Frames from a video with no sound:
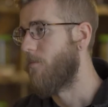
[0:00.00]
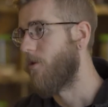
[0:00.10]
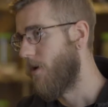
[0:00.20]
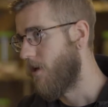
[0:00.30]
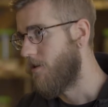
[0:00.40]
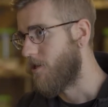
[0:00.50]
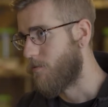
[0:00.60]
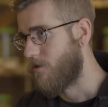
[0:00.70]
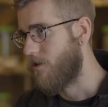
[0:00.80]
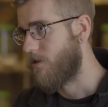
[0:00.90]
implemented these
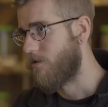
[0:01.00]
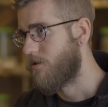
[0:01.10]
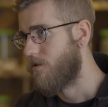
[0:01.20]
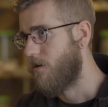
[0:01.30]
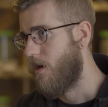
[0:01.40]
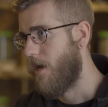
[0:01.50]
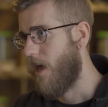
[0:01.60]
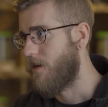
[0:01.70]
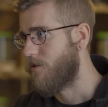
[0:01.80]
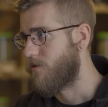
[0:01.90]
procedures and
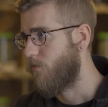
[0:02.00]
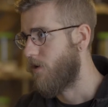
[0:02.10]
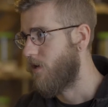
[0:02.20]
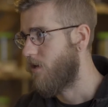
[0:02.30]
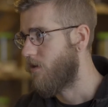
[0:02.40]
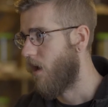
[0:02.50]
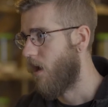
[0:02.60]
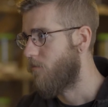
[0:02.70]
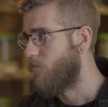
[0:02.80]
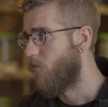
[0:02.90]
as we
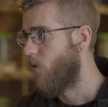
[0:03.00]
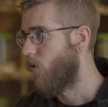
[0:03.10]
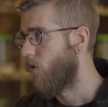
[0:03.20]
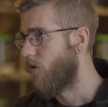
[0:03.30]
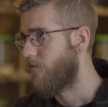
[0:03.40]
got more